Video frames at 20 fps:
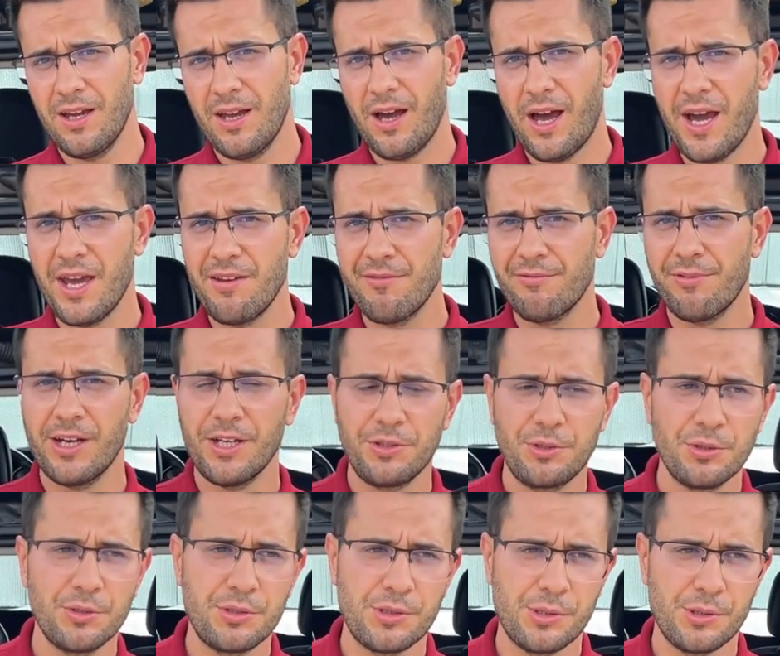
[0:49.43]
I invite
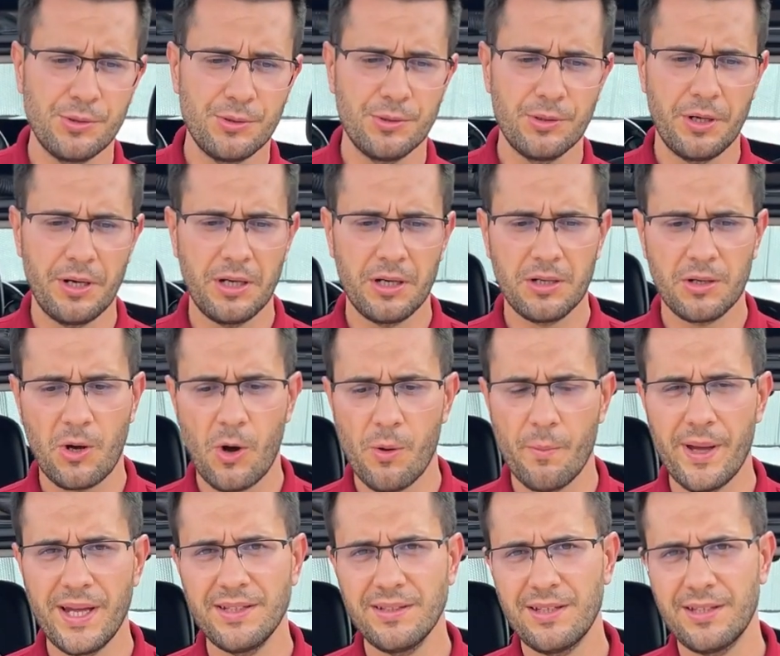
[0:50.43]
you to
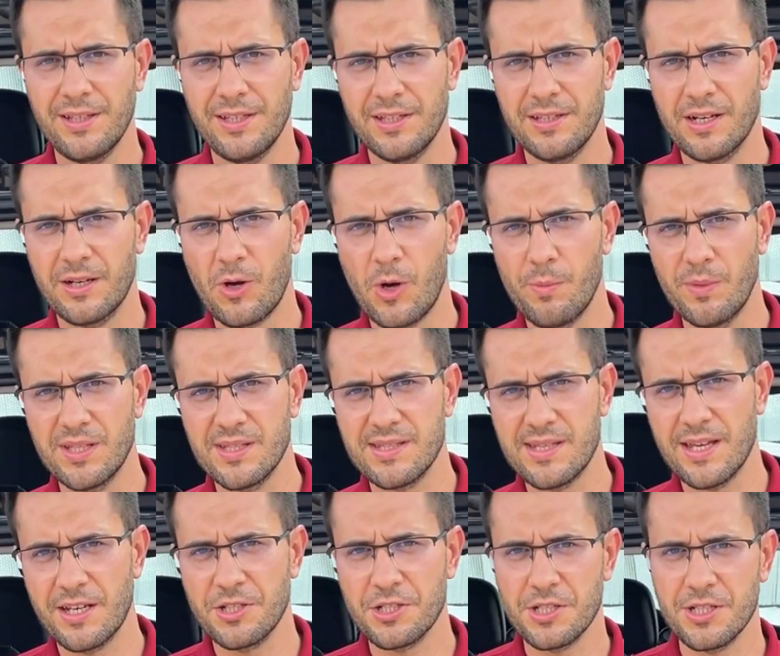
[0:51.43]
comment in the comment
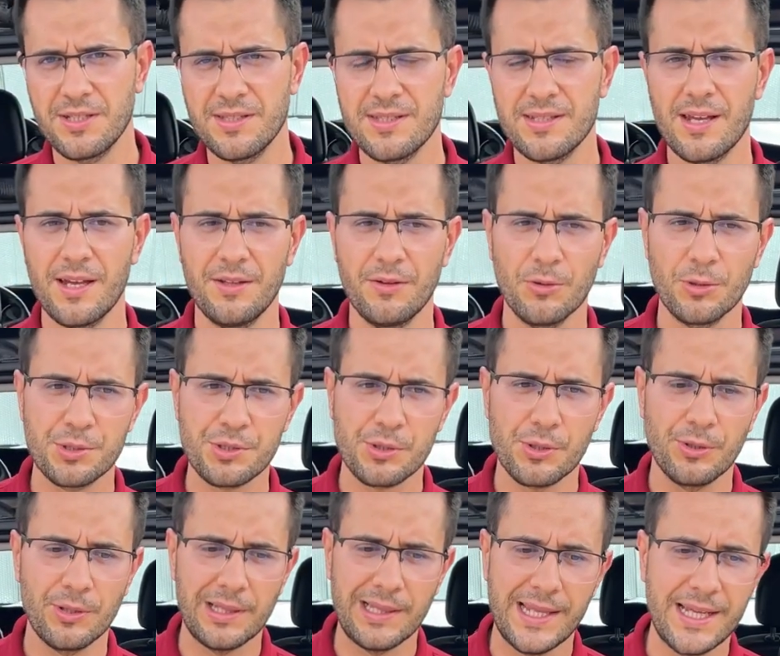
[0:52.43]
sections and
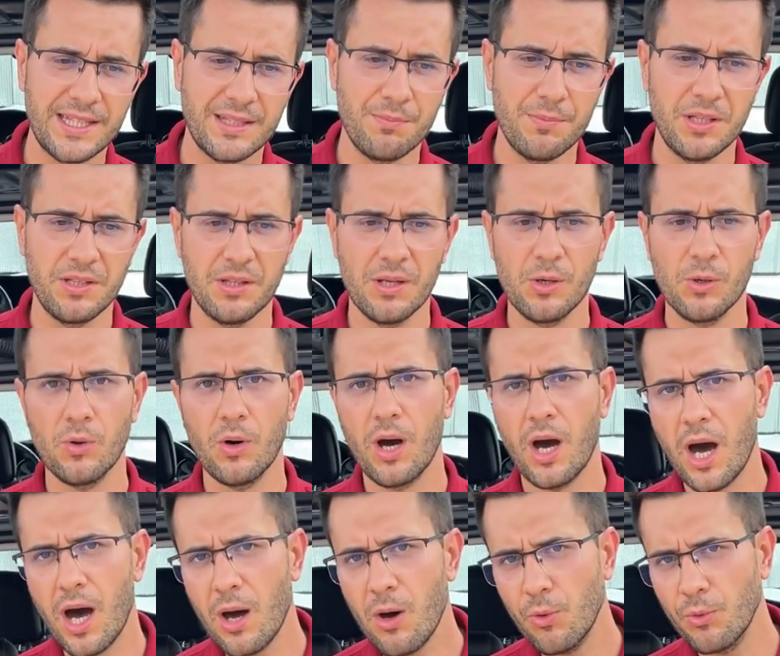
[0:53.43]
also let me know
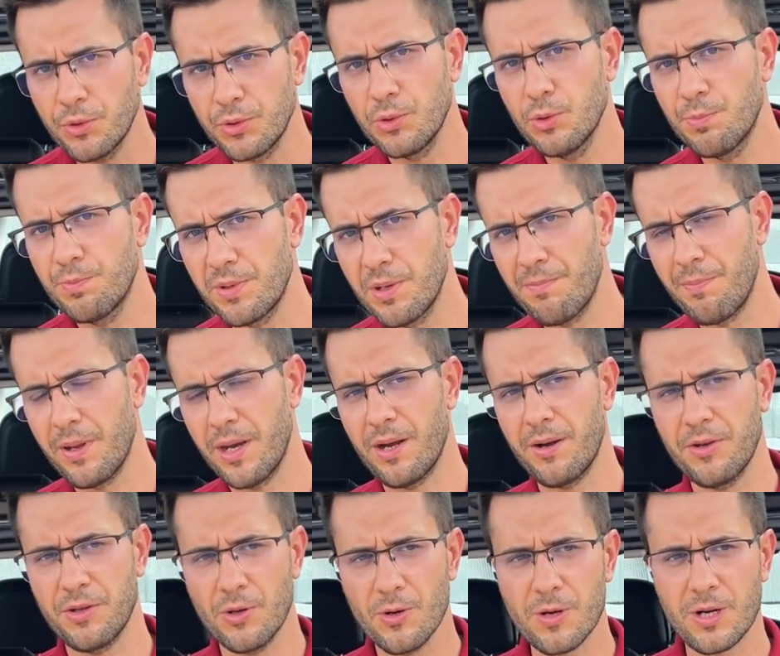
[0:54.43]
how you
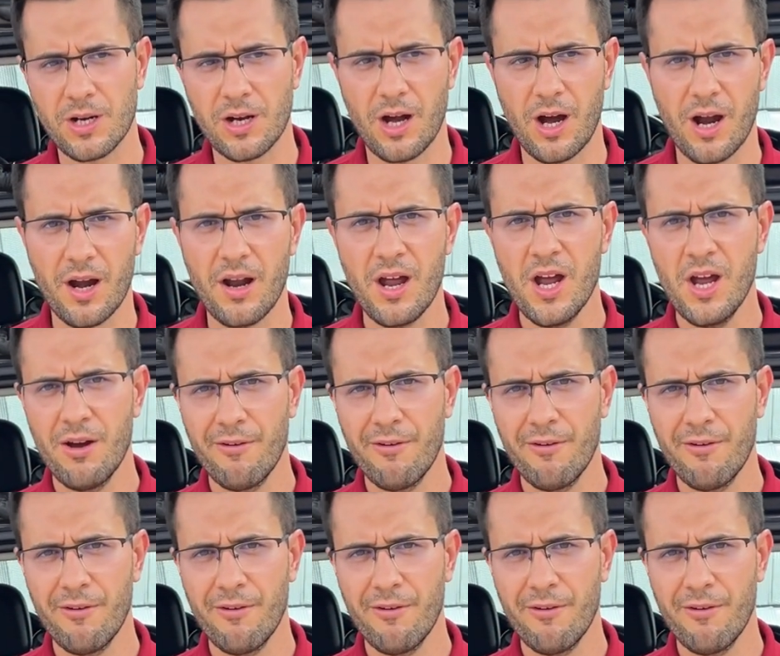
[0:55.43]
prepare your car